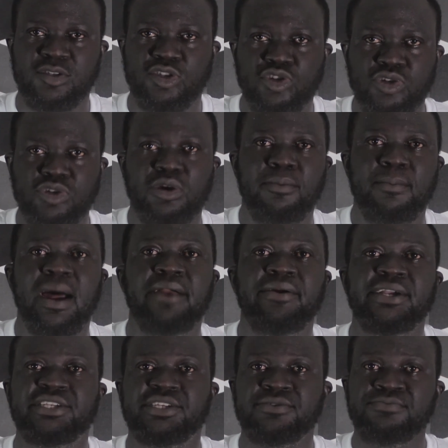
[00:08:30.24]
to your
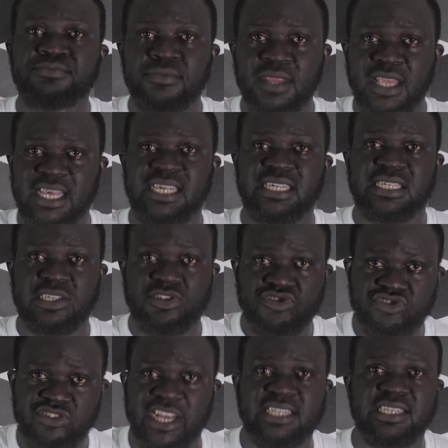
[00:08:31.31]
marriage. He is a
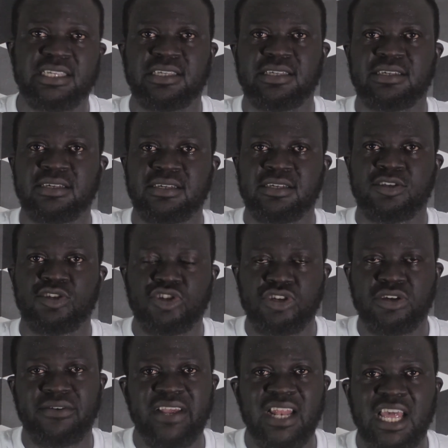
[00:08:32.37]
threat to
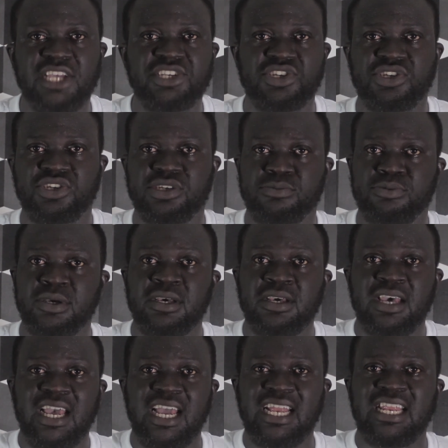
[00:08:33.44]
your relationship.
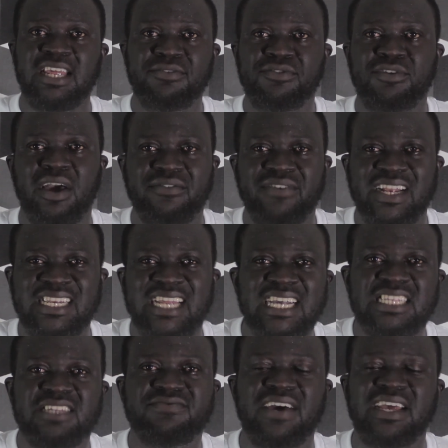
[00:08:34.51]
And if you have
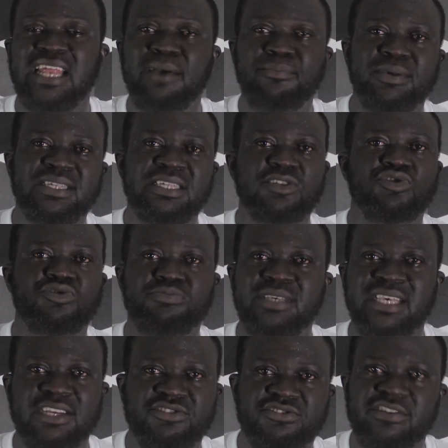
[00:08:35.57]
identified that person to
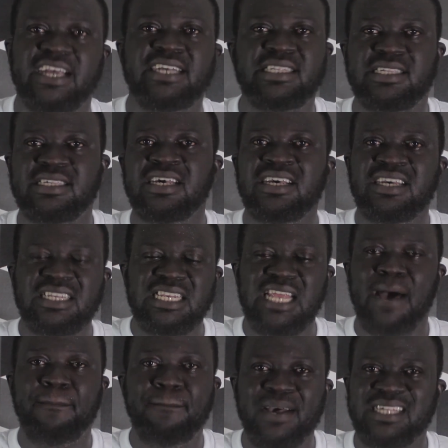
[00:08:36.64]
be a threat,
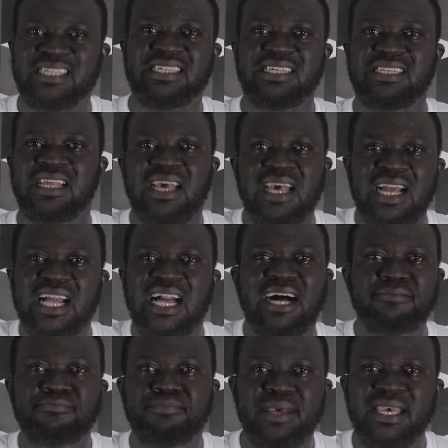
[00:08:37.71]
that person
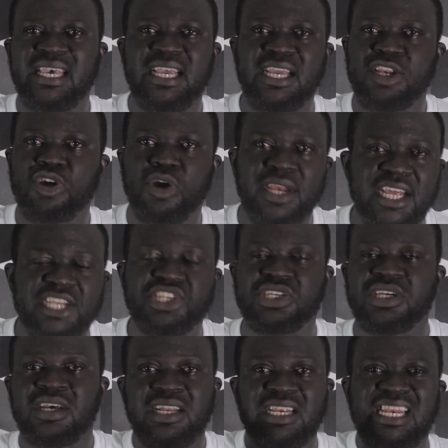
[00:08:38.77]
can't be in your
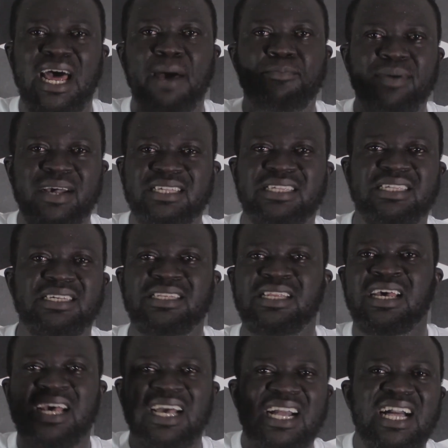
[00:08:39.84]
niche. That
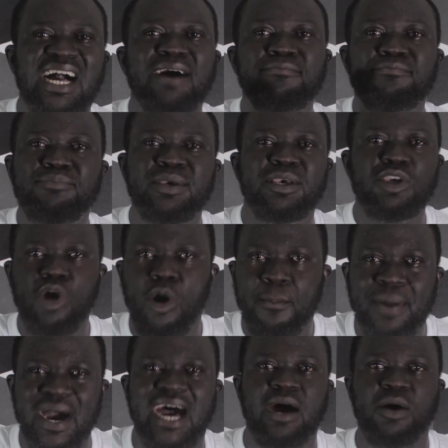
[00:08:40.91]
person can't be your
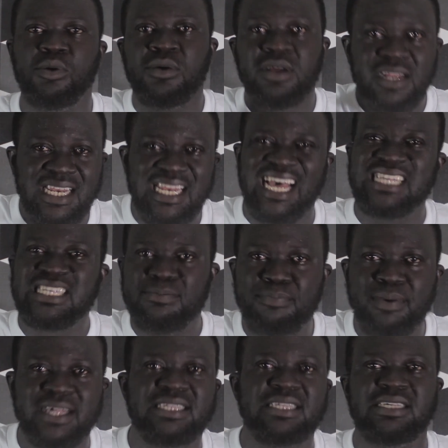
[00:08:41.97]
pal. That
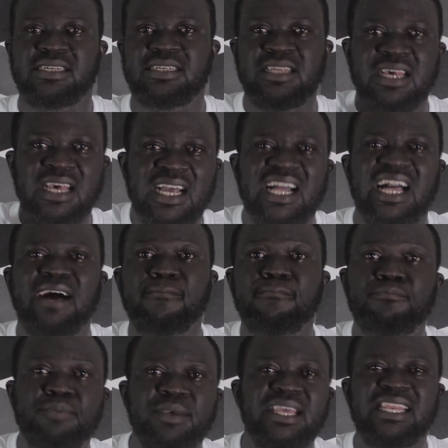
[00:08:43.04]
person
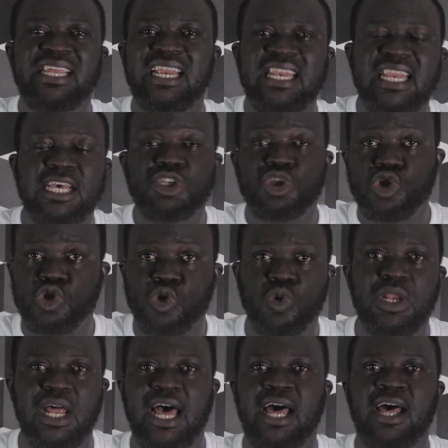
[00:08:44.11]
can't be the next
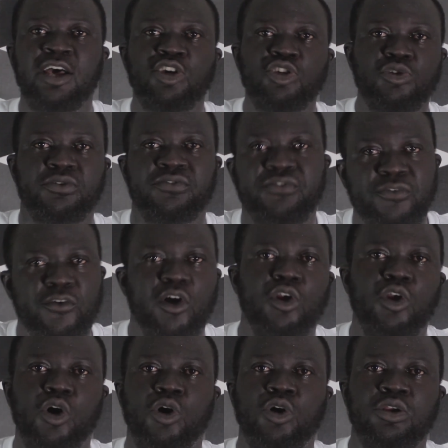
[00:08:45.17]
shoulder you
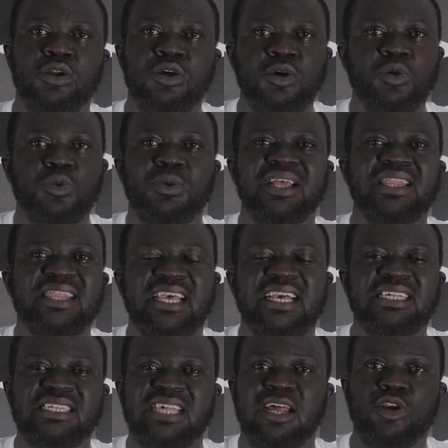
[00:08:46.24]
fall on when
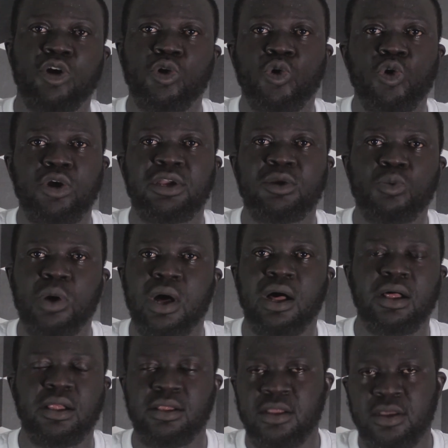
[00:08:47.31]
things are not going
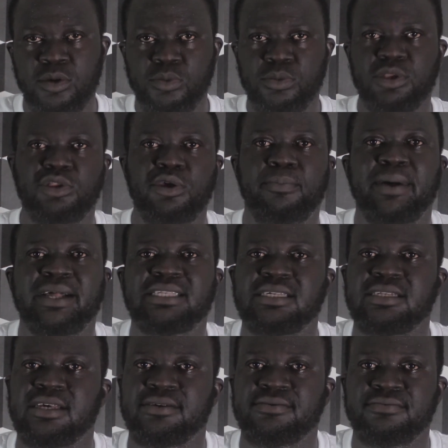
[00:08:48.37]
well with your
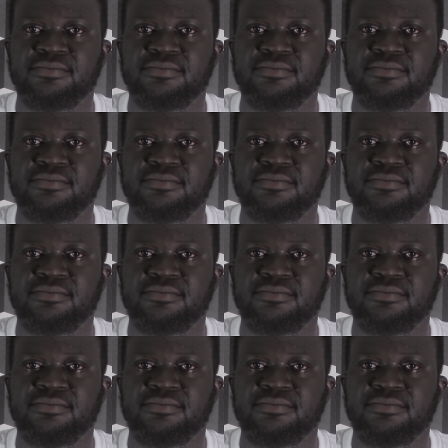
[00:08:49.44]
partner.